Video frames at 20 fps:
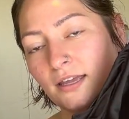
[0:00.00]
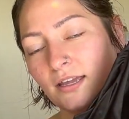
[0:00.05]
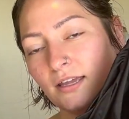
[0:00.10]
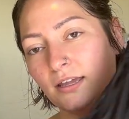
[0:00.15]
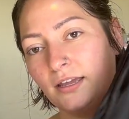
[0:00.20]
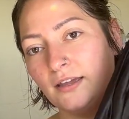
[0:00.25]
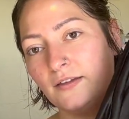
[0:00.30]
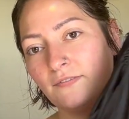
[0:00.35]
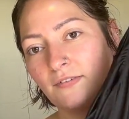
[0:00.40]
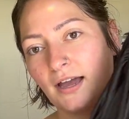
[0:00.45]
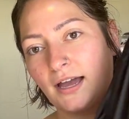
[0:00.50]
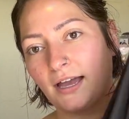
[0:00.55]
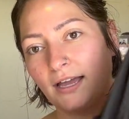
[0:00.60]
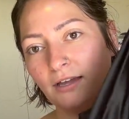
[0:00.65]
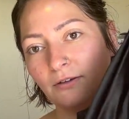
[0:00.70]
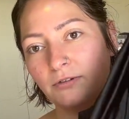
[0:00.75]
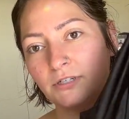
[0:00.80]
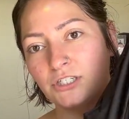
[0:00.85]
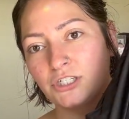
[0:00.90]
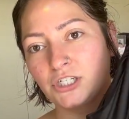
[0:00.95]
if I
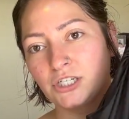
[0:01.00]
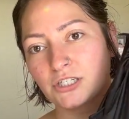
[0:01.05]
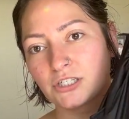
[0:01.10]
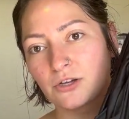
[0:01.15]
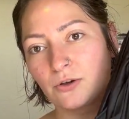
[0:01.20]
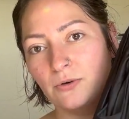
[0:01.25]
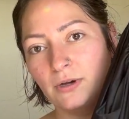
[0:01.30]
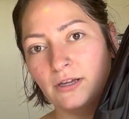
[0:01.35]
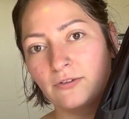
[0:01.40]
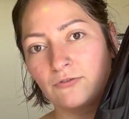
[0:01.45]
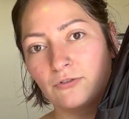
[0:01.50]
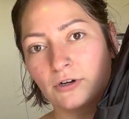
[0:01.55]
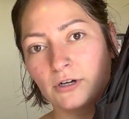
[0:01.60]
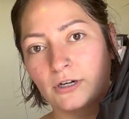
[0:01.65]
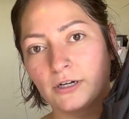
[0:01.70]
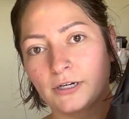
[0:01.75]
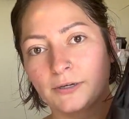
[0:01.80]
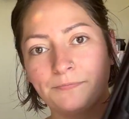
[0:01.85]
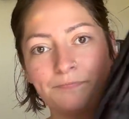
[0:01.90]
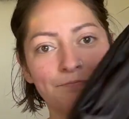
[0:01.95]
was just going
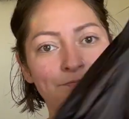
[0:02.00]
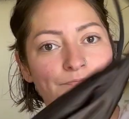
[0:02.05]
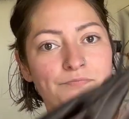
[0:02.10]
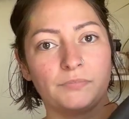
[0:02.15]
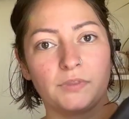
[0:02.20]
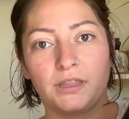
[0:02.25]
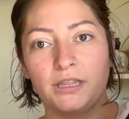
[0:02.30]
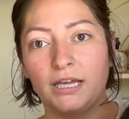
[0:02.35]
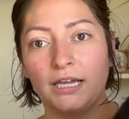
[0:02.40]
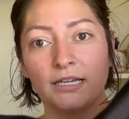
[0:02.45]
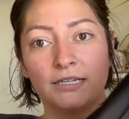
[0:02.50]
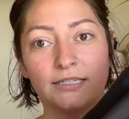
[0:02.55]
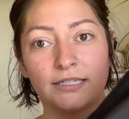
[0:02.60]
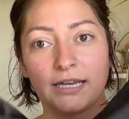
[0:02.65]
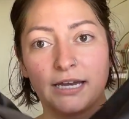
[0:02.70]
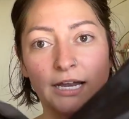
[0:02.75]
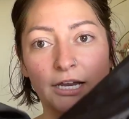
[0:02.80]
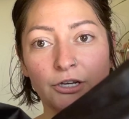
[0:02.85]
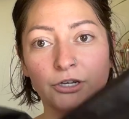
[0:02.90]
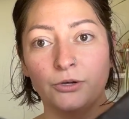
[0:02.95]
for things that
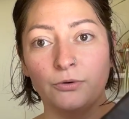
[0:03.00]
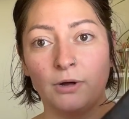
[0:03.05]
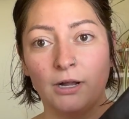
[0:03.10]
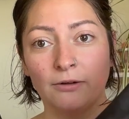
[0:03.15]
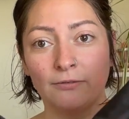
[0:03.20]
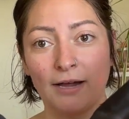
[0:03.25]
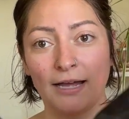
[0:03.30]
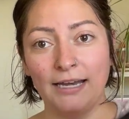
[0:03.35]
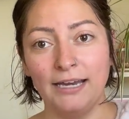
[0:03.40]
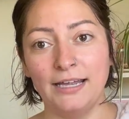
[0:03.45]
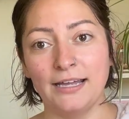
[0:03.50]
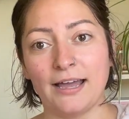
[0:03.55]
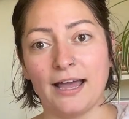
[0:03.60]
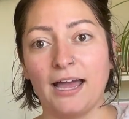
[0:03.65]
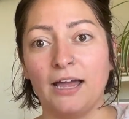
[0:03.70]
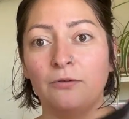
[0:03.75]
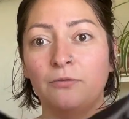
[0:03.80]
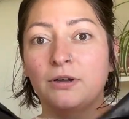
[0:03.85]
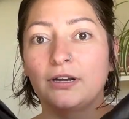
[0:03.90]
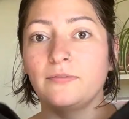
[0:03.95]
I knew already,
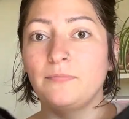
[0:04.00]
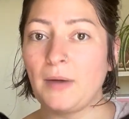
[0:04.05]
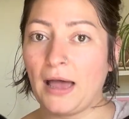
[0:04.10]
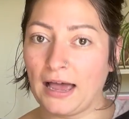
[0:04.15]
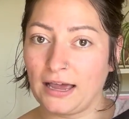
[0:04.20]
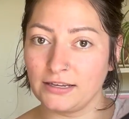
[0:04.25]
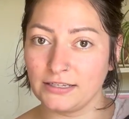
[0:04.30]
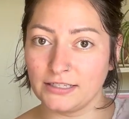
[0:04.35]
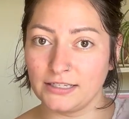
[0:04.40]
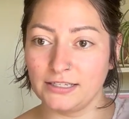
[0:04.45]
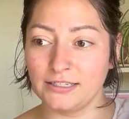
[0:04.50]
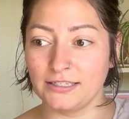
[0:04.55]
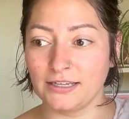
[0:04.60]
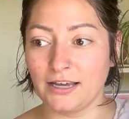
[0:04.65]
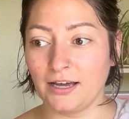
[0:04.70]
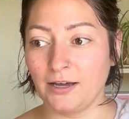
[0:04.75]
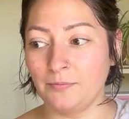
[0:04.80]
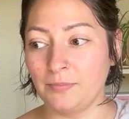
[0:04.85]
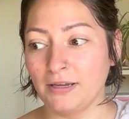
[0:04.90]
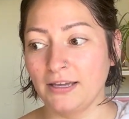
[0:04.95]
I would have passed this
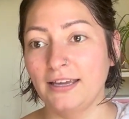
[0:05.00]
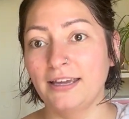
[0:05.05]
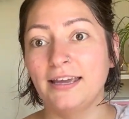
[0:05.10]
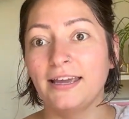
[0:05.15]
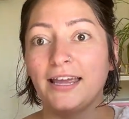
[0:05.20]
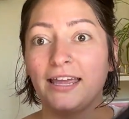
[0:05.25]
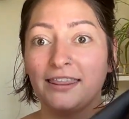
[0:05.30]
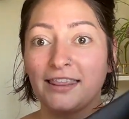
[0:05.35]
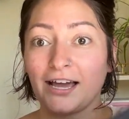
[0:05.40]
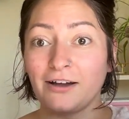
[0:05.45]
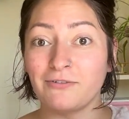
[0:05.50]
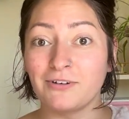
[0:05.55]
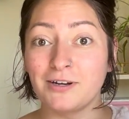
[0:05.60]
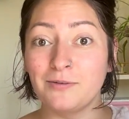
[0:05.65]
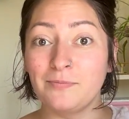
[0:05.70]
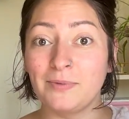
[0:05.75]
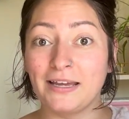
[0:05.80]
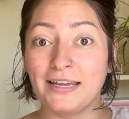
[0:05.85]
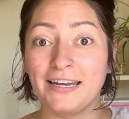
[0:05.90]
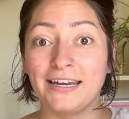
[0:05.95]
up, and that would have
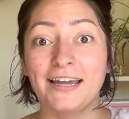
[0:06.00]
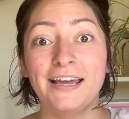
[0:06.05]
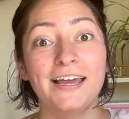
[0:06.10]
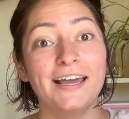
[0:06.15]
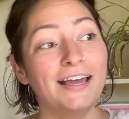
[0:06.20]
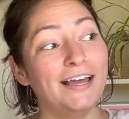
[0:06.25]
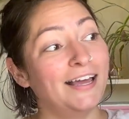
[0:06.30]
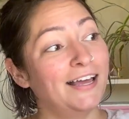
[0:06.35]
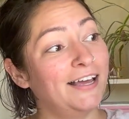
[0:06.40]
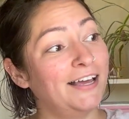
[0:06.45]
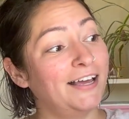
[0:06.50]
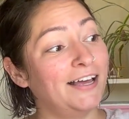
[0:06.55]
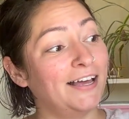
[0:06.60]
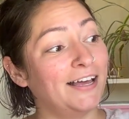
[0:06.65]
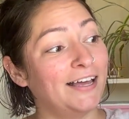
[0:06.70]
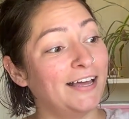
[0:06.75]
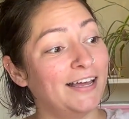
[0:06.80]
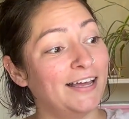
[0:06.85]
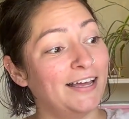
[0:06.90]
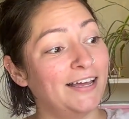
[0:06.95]
been
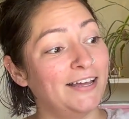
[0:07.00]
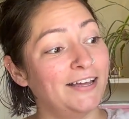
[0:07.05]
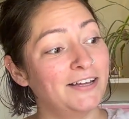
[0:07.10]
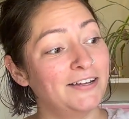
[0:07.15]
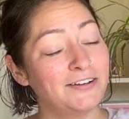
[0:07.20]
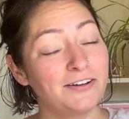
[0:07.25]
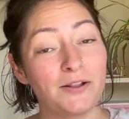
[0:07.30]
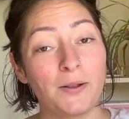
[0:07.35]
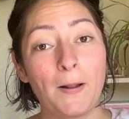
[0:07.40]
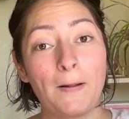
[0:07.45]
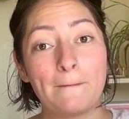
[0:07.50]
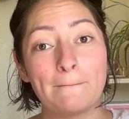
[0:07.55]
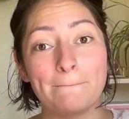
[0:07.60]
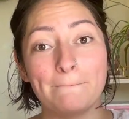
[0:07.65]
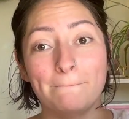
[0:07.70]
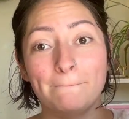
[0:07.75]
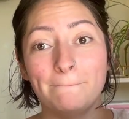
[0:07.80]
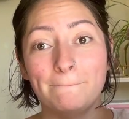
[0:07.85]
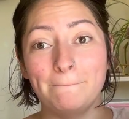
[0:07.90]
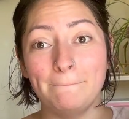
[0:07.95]
a
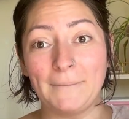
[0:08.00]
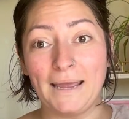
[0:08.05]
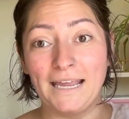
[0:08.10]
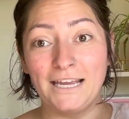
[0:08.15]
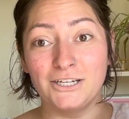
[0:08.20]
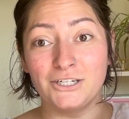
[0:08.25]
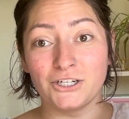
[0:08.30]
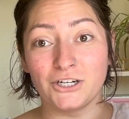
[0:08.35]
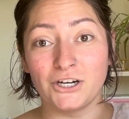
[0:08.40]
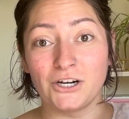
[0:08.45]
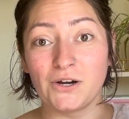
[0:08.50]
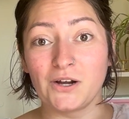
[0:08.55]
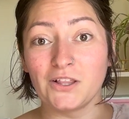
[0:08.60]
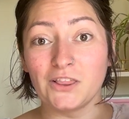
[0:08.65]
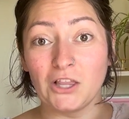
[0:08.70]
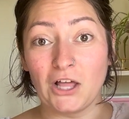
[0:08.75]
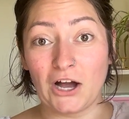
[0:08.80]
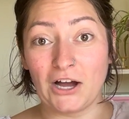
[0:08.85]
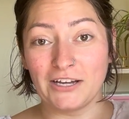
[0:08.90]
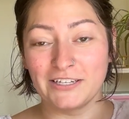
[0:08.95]
major
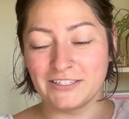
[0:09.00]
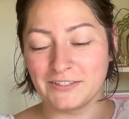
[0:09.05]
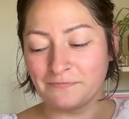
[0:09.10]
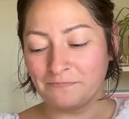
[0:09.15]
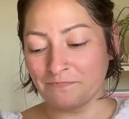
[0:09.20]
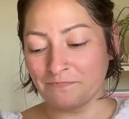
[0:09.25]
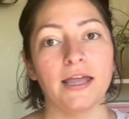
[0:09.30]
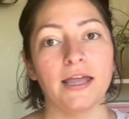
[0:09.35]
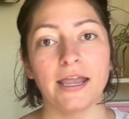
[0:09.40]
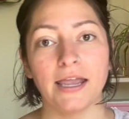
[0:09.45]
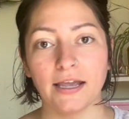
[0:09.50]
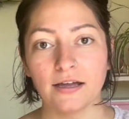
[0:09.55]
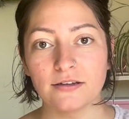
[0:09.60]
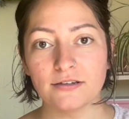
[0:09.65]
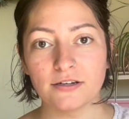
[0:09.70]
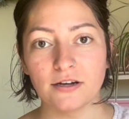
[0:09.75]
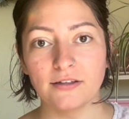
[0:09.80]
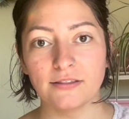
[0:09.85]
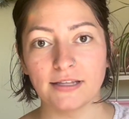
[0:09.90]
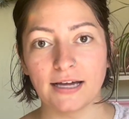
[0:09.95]
loss. And
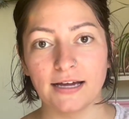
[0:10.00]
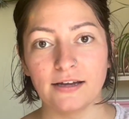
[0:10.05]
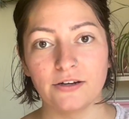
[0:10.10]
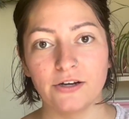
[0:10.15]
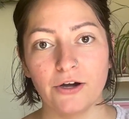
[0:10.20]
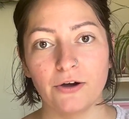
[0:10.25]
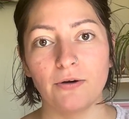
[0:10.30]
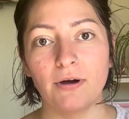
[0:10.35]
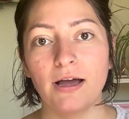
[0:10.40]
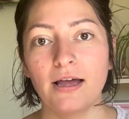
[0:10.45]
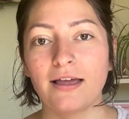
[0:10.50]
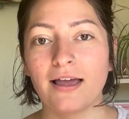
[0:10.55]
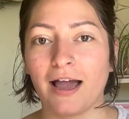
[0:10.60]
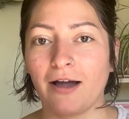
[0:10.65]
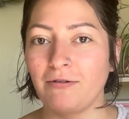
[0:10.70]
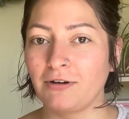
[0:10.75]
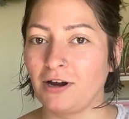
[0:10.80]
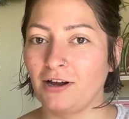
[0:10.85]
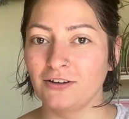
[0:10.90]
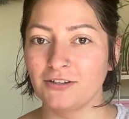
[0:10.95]
on that note, I
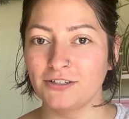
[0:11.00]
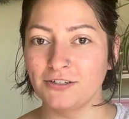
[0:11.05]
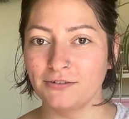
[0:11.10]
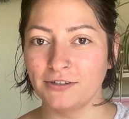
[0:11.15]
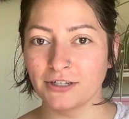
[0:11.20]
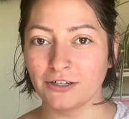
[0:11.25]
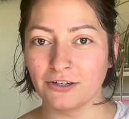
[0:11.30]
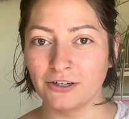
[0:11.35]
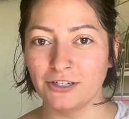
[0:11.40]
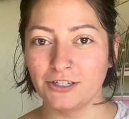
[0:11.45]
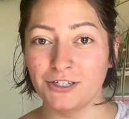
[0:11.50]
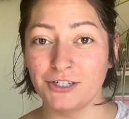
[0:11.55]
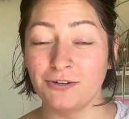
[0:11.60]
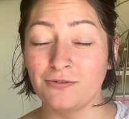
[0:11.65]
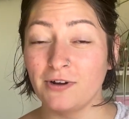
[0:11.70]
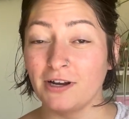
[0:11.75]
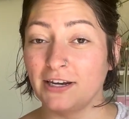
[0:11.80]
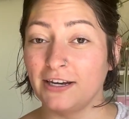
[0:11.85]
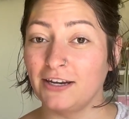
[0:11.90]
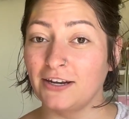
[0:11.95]
would also encourage you
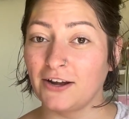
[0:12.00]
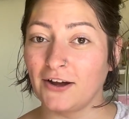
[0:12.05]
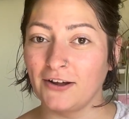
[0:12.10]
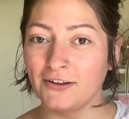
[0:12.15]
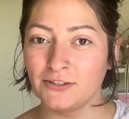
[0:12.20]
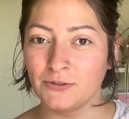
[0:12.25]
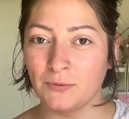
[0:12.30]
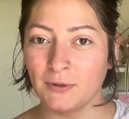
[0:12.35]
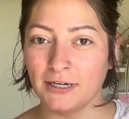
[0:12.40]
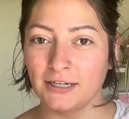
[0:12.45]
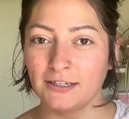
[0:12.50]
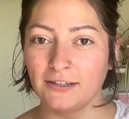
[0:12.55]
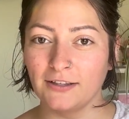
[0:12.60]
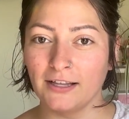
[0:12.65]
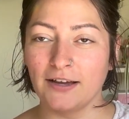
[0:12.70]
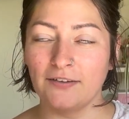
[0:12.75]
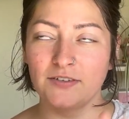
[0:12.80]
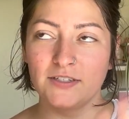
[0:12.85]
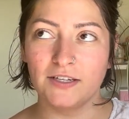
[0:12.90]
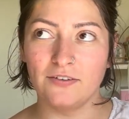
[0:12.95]
not to wear
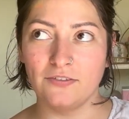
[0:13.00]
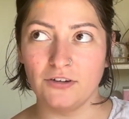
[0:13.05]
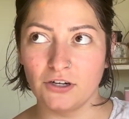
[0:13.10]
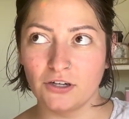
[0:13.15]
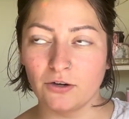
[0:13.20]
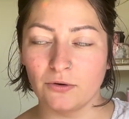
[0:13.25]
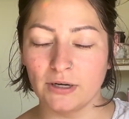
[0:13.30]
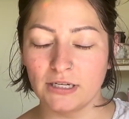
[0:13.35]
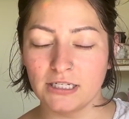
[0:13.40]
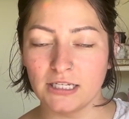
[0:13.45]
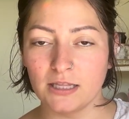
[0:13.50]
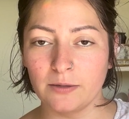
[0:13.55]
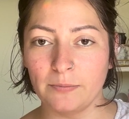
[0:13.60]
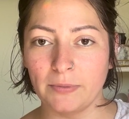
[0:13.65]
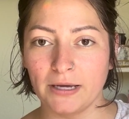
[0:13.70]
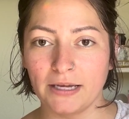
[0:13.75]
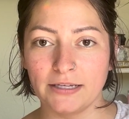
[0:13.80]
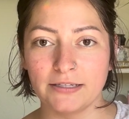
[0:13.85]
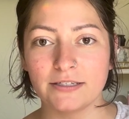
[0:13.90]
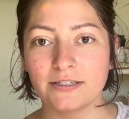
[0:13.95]
gloves if you're going to the
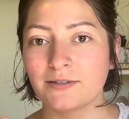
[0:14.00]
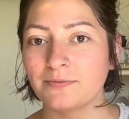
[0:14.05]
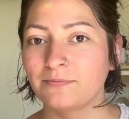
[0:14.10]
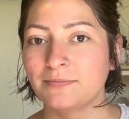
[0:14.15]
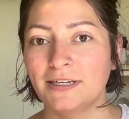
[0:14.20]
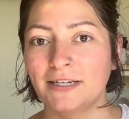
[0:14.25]
bins.